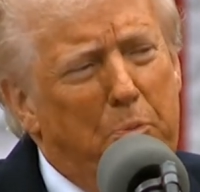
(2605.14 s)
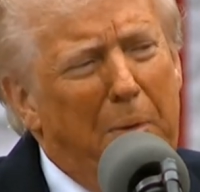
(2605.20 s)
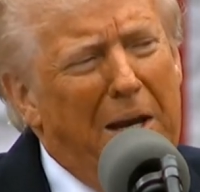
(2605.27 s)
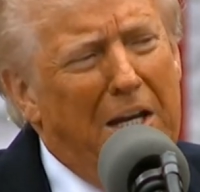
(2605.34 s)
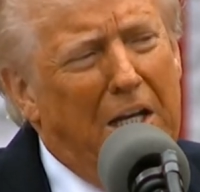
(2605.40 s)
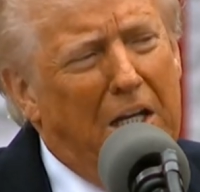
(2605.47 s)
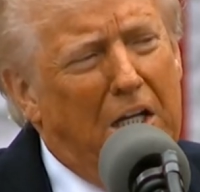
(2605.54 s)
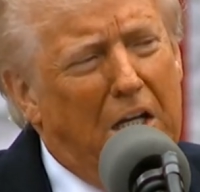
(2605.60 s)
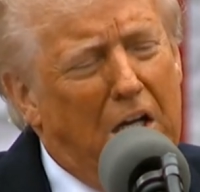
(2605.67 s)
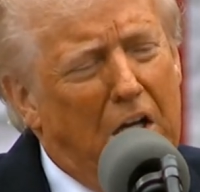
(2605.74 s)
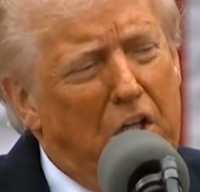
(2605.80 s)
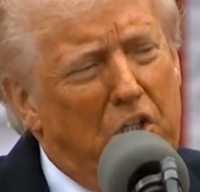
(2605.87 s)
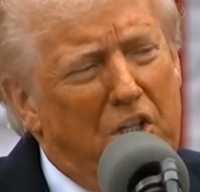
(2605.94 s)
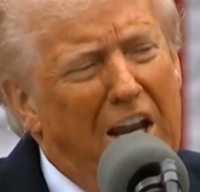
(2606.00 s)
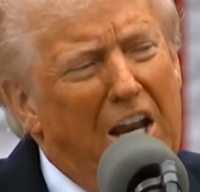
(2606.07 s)
spending
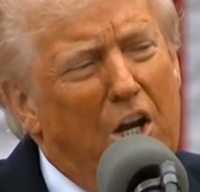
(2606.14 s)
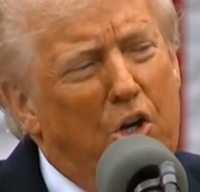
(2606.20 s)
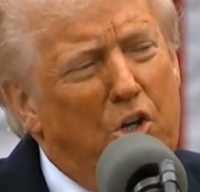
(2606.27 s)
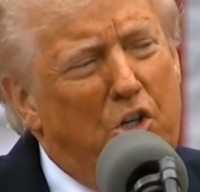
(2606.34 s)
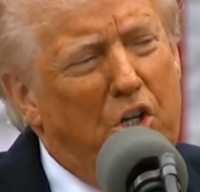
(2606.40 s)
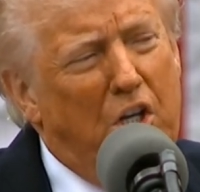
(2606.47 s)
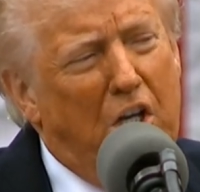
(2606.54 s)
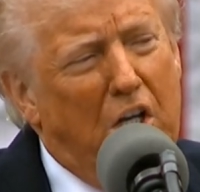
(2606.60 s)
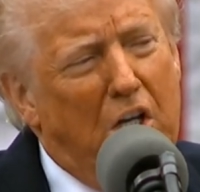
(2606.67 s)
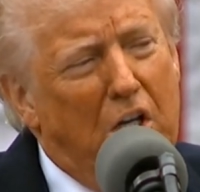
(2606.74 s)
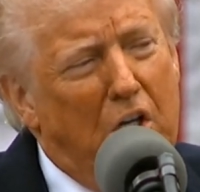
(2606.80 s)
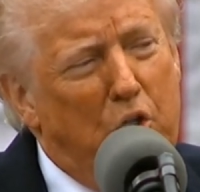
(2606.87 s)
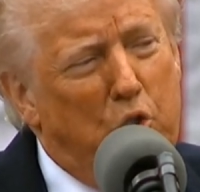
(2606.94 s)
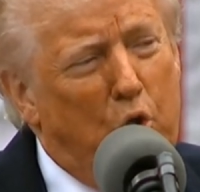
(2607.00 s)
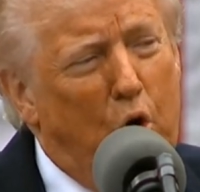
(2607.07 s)
cuts, energy
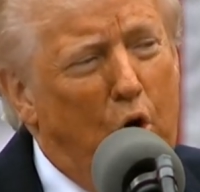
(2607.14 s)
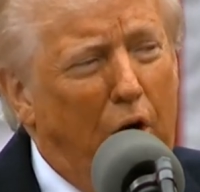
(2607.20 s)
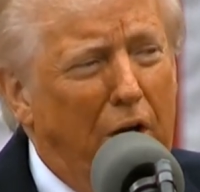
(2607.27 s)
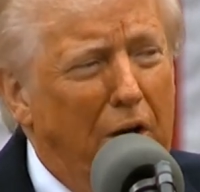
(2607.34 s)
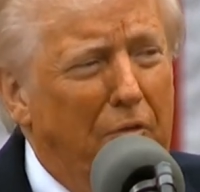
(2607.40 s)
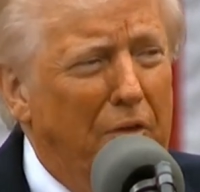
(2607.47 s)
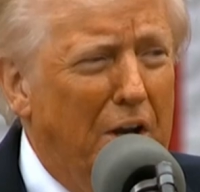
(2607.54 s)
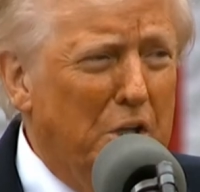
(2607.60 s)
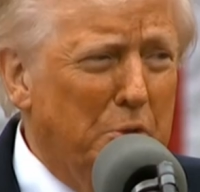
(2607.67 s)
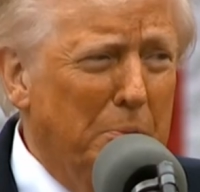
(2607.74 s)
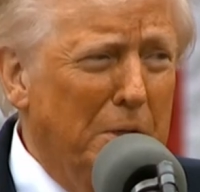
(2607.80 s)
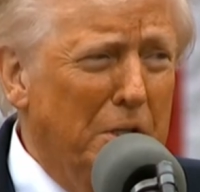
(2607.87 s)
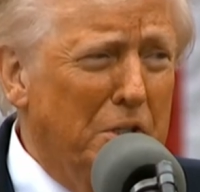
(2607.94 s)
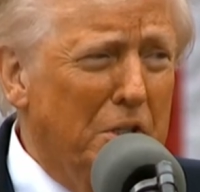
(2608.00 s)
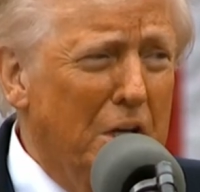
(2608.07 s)
and historic
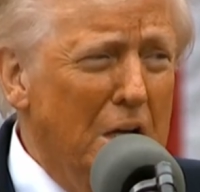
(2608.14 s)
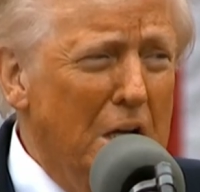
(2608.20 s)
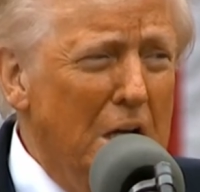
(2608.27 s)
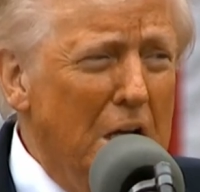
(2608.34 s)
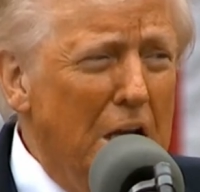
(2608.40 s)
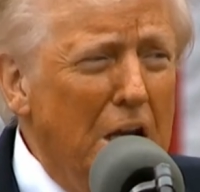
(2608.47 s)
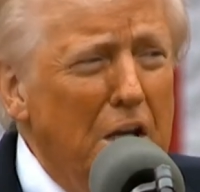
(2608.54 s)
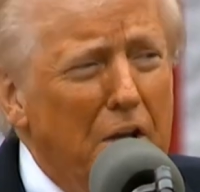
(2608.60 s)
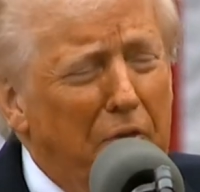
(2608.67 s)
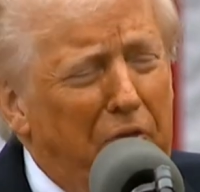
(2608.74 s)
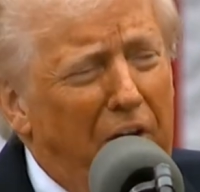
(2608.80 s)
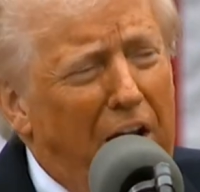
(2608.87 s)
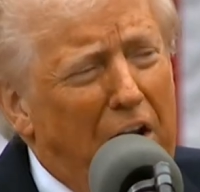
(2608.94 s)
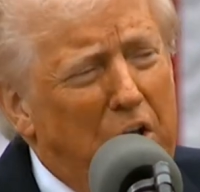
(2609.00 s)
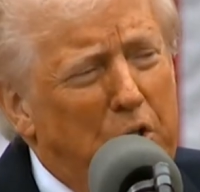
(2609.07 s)
investments in
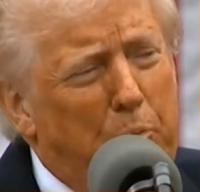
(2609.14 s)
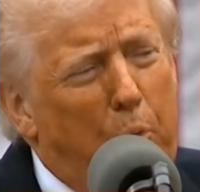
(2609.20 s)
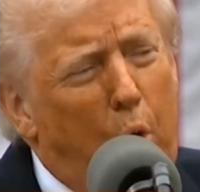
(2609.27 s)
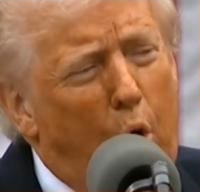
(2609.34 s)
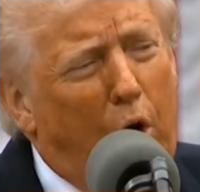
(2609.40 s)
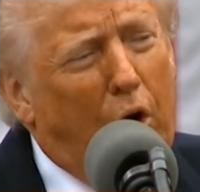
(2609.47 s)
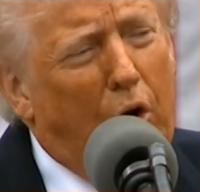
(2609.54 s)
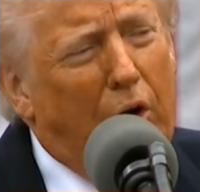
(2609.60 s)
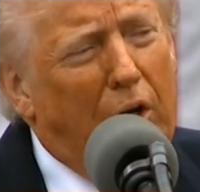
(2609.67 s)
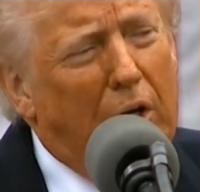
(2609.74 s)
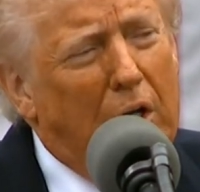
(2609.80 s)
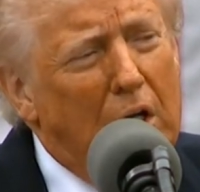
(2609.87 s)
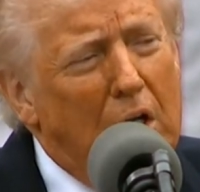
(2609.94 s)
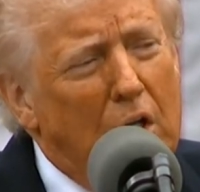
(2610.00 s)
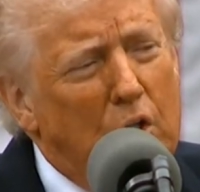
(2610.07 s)
defense, border,
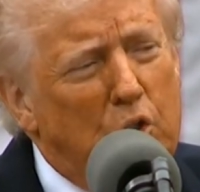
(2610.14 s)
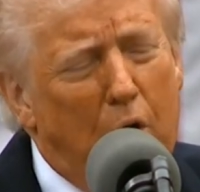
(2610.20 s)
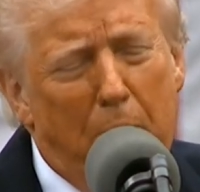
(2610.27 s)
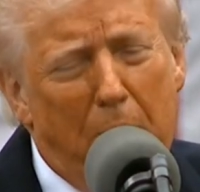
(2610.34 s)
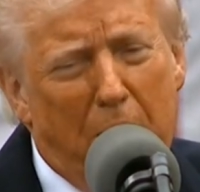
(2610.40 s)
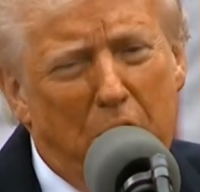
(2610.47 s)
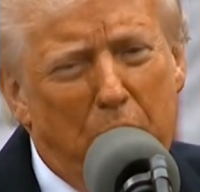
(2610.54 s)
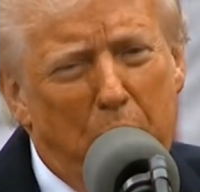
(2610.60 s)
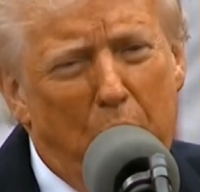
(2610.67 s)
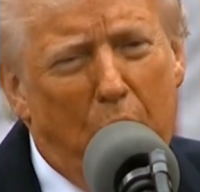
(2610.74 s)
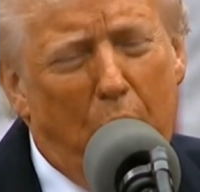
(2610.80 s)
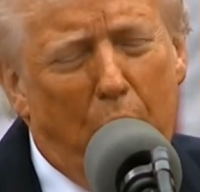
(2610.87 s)
and so much more.